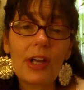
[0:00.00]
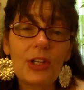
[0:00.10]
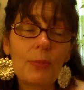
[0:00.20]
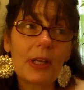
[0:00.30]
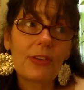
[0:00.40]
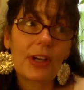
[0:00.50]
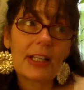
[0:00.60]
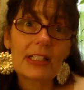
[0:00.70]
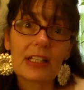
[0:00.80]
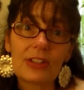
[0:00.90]
I know my
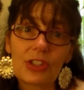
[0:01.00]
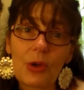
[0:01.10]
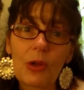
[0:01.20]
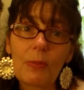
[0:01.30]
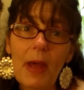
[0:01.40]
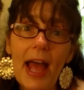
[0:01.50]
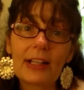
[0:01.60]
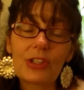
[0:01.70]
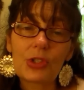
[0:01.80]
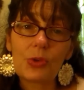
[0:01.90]
grandson's going
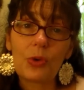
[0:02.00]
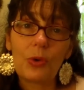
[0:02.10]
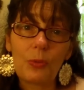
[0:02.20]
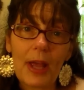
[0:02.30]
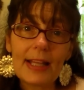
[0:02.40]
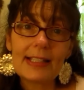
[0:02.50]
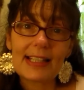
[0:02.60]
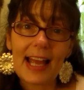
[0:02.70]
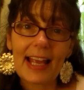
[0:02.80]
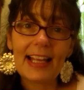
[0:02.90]
back to school on
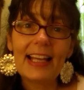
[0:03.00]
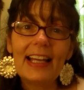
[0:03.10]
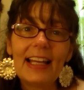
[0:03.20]
Wednesday,